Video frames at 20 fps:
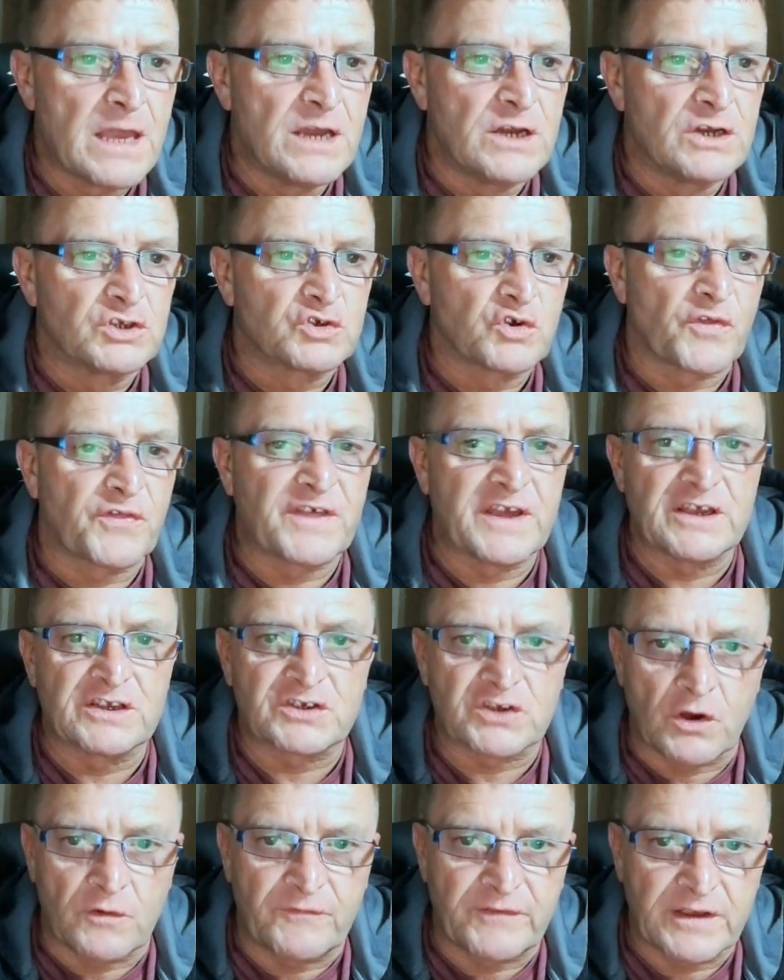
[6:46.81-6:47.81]
So
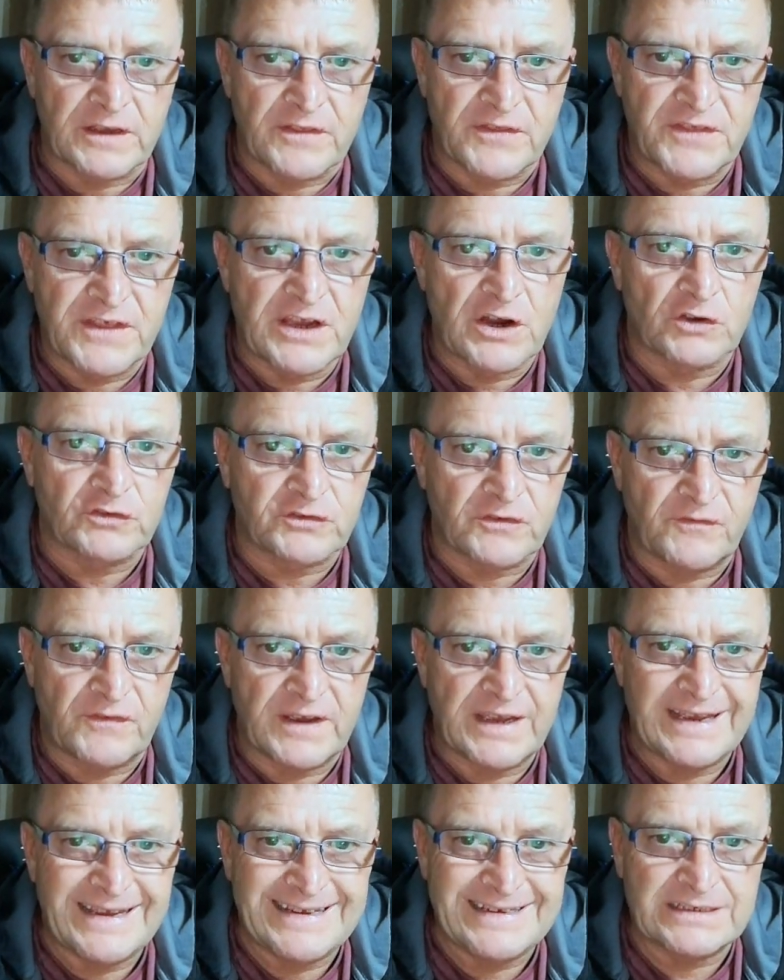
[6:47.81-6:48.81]

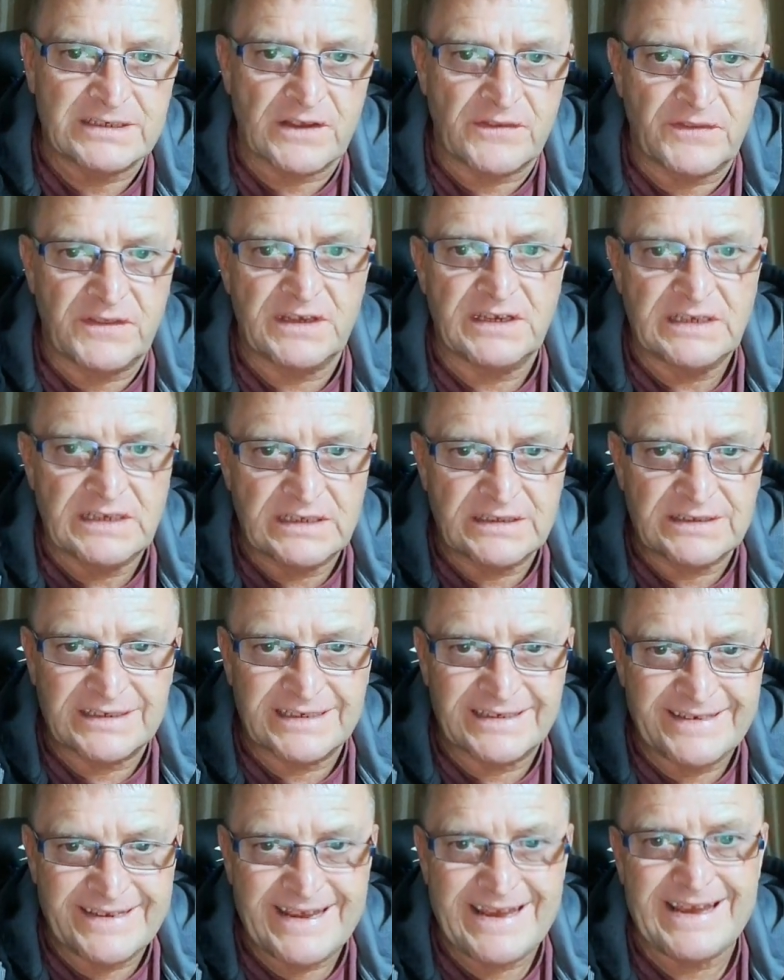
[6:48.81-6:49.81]
theosophy is the
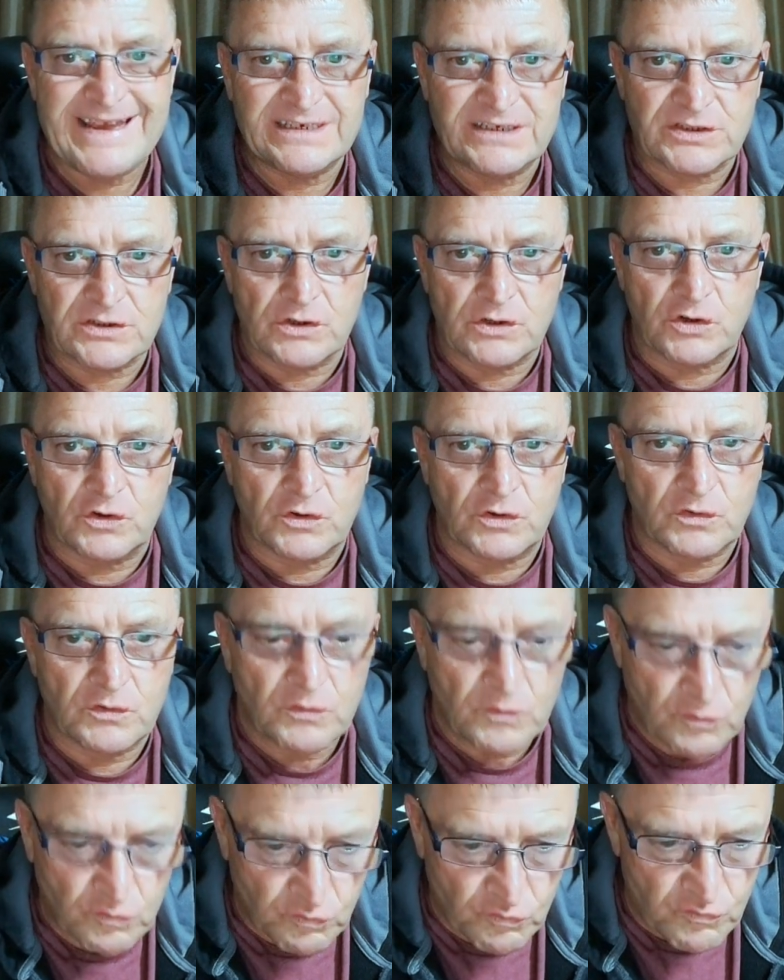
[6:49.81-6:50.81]
today's
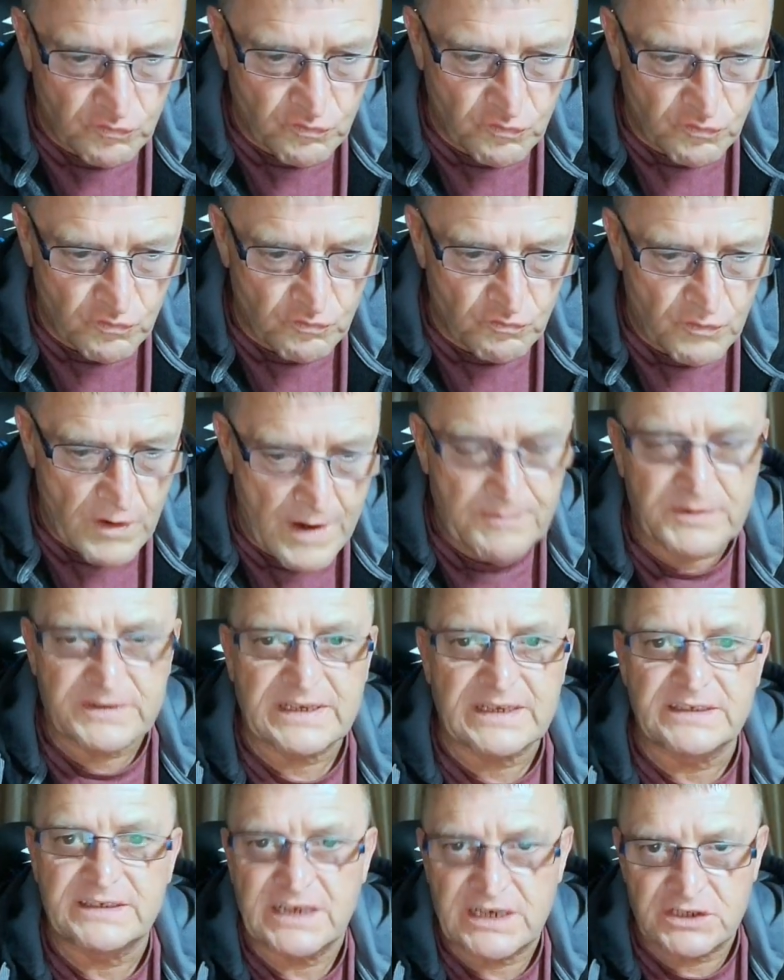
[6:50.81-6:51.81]

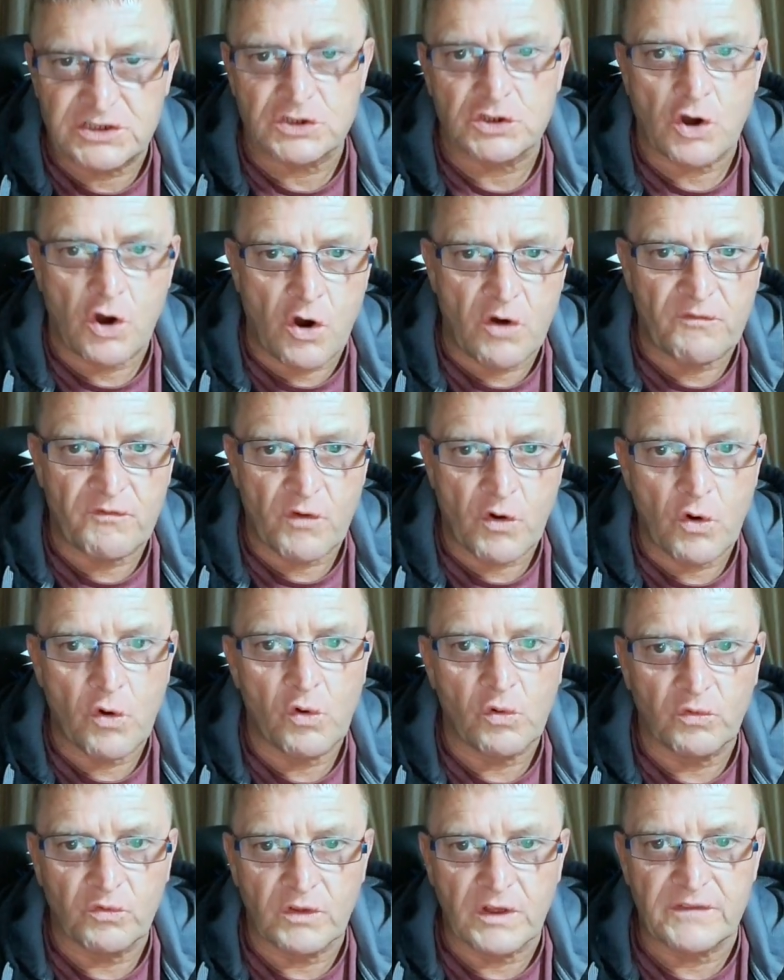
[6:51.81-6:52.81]
representation of
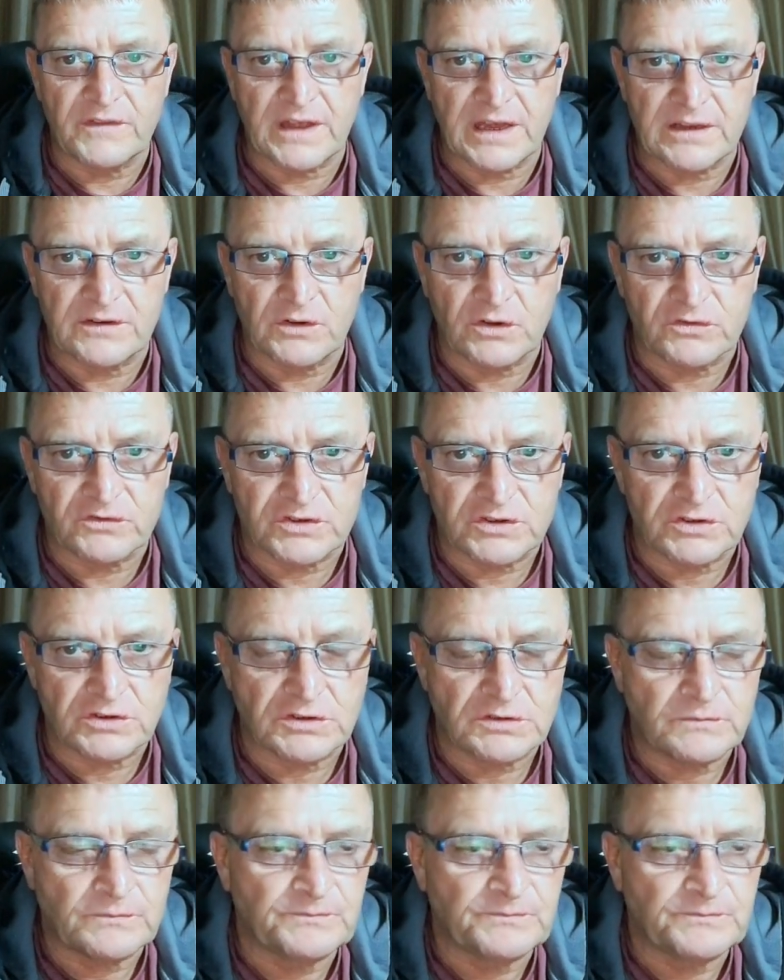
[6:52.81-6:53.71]
all of that nonsense.